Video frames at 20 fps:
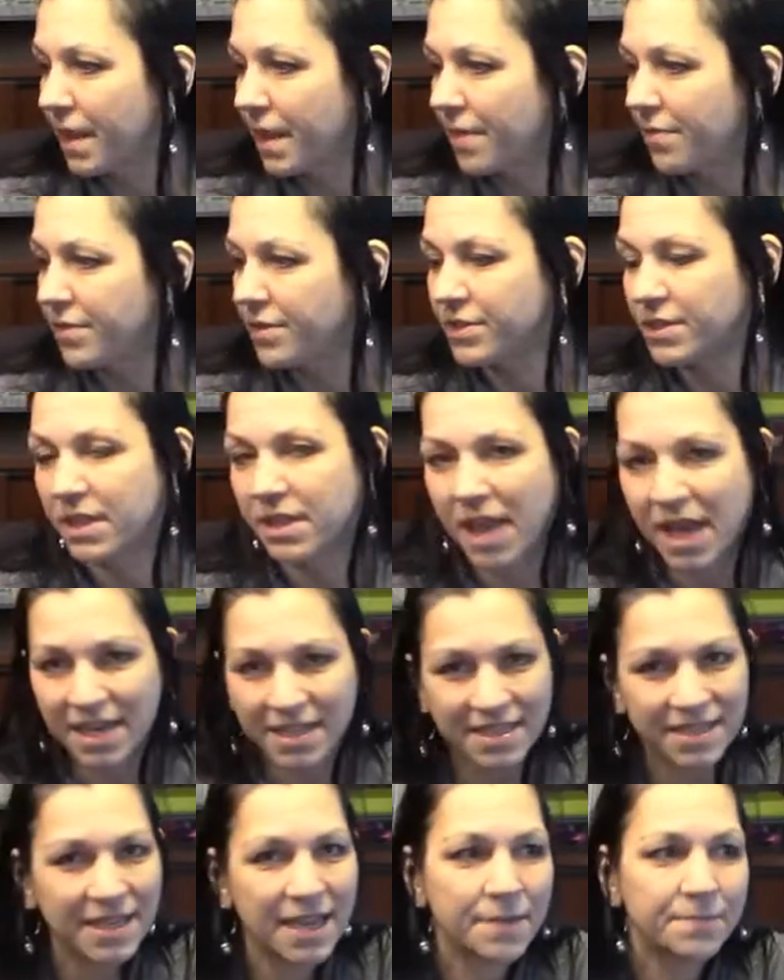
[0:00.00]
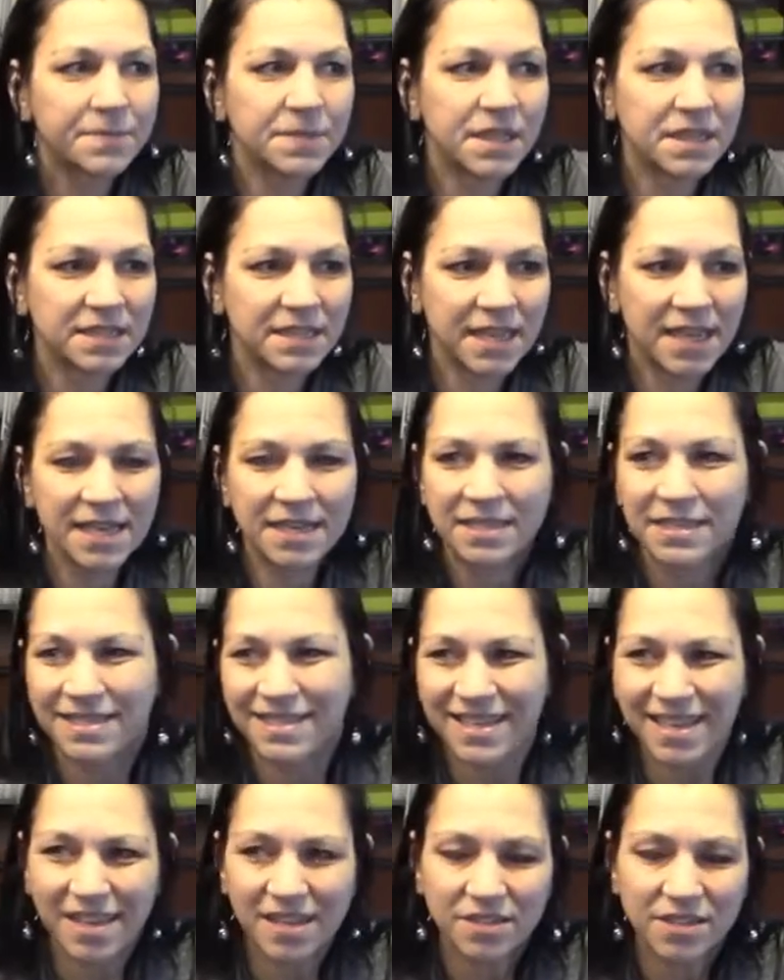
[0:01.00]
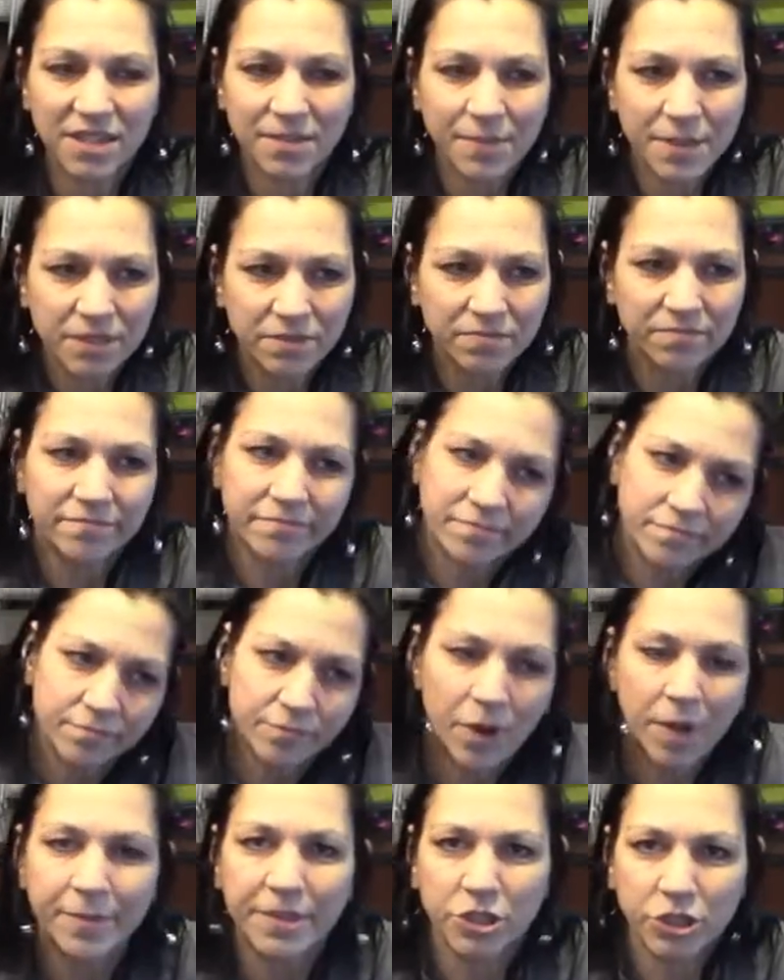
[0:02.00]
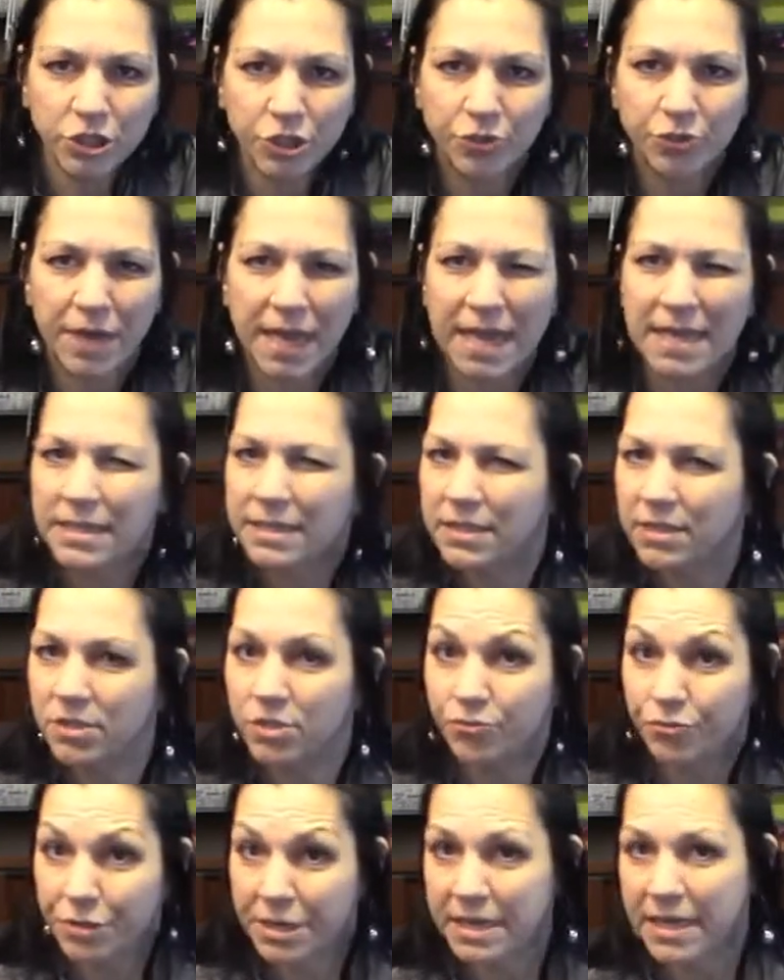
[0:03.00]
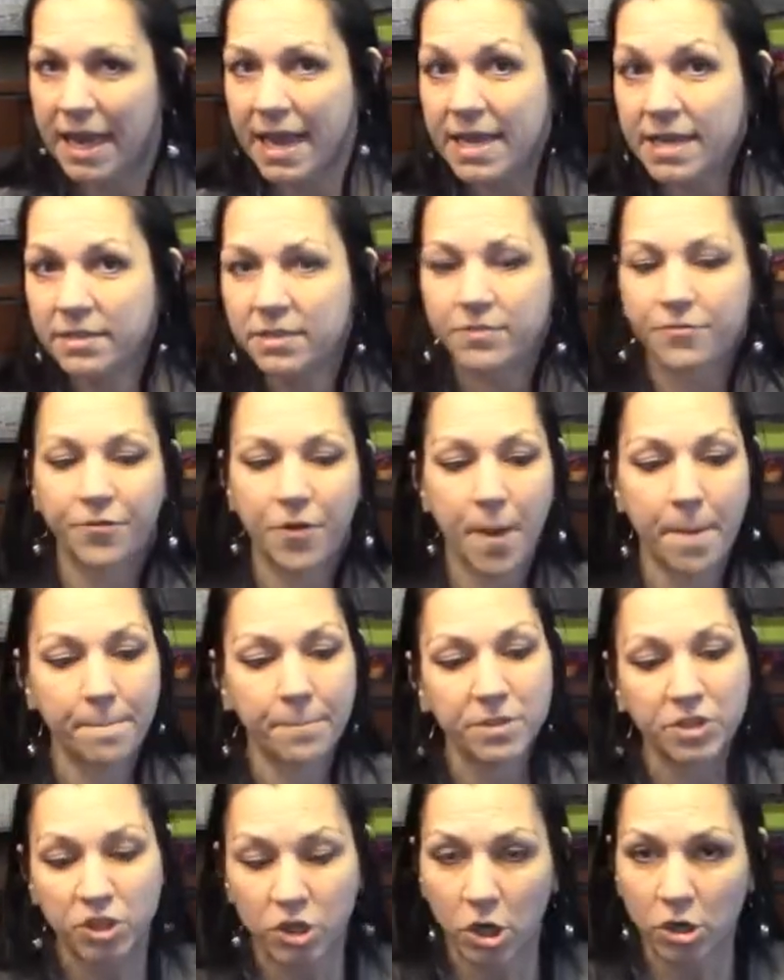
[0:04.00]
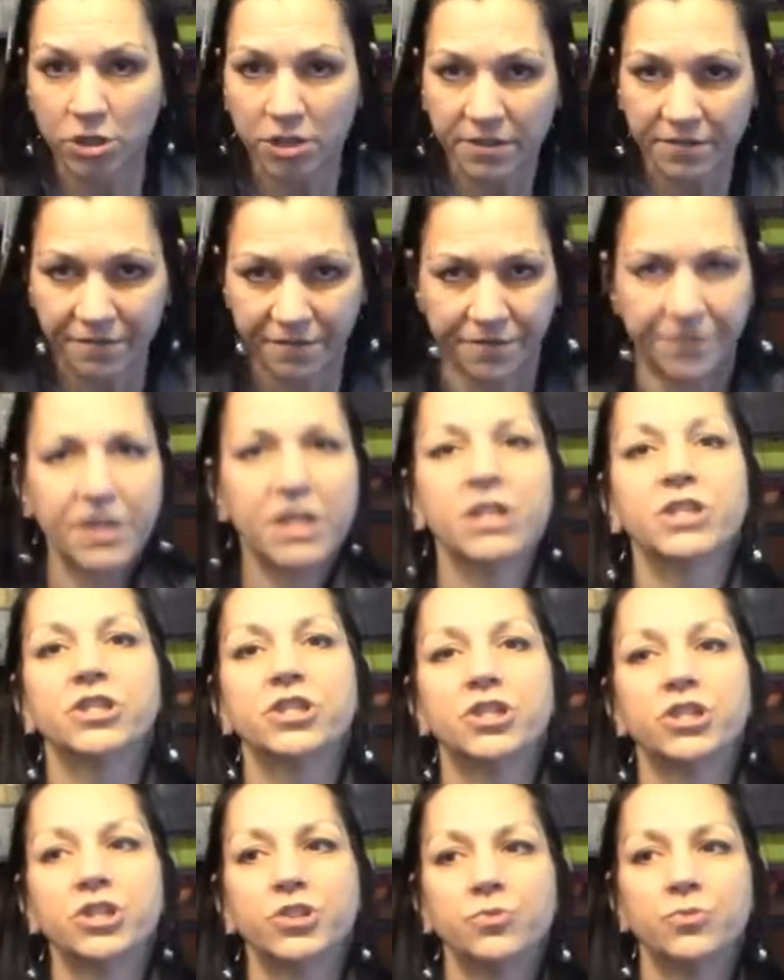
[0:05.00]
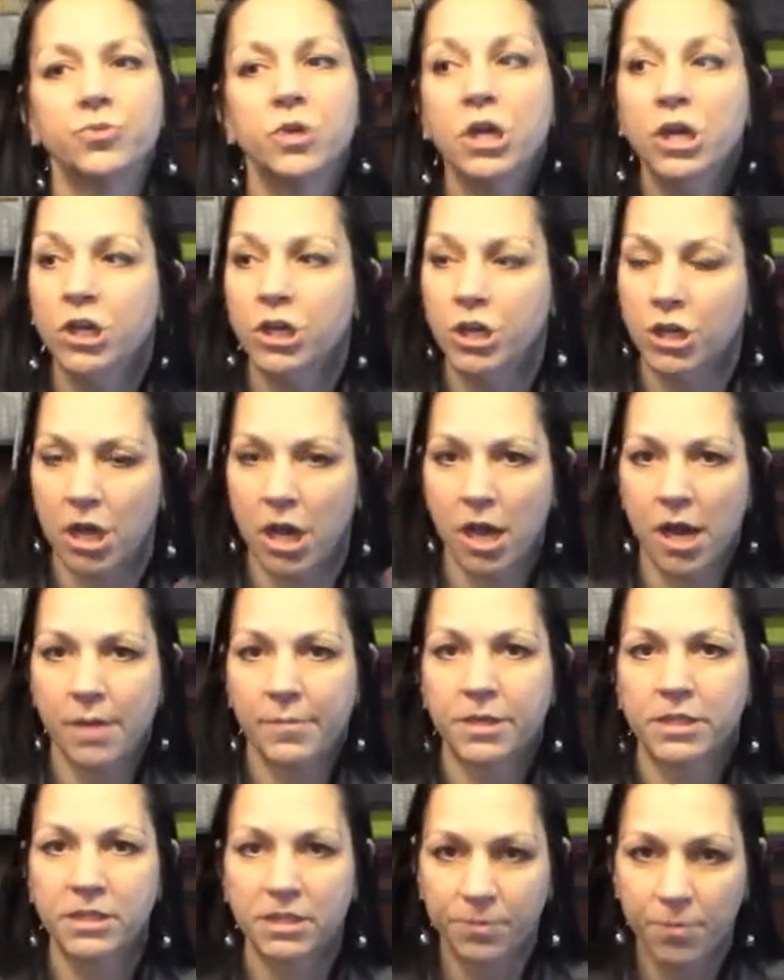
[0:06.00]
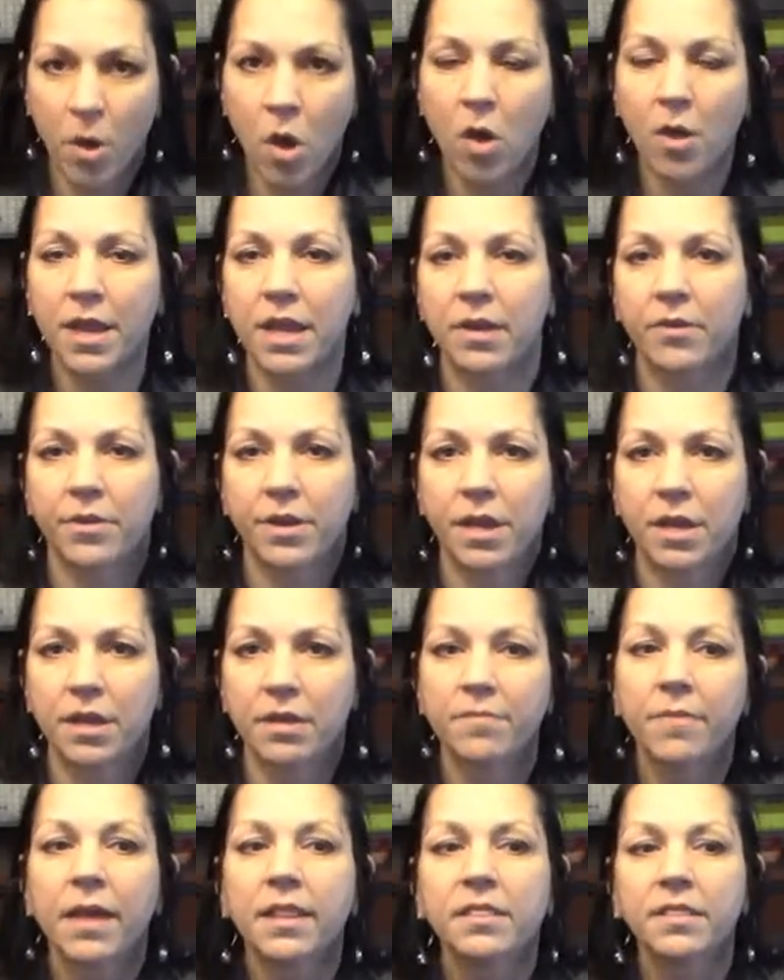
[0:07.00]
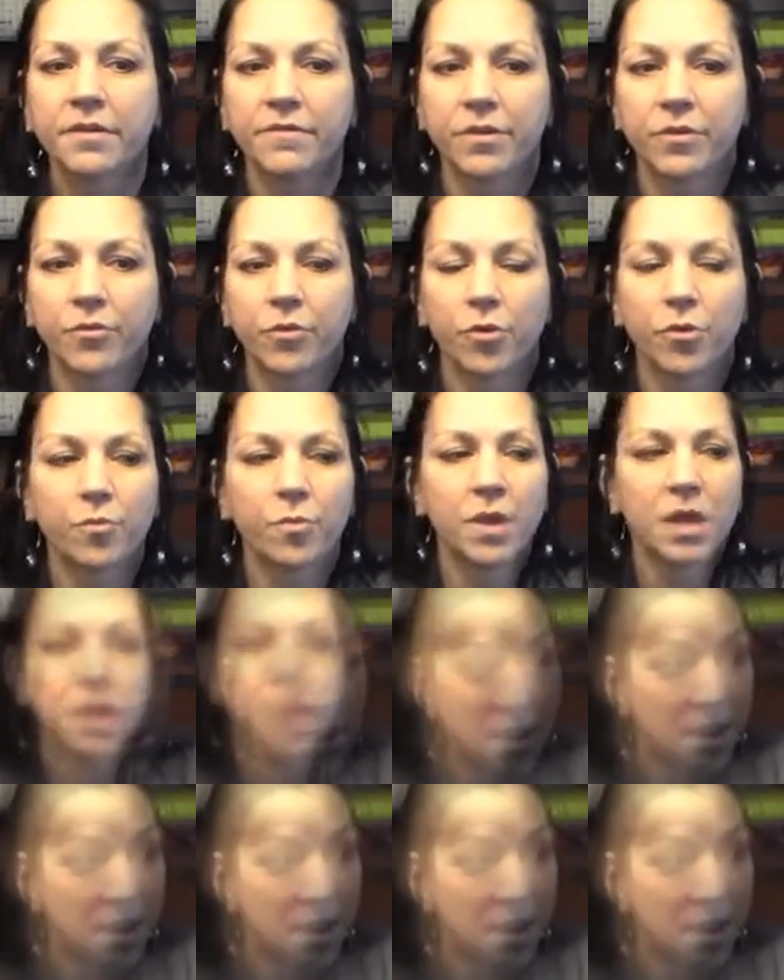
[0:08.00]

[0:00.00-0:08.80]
There's a lot of steps. It takes, eh, it takes me probably two days, three days from start to finish to do um, a small area in my living room.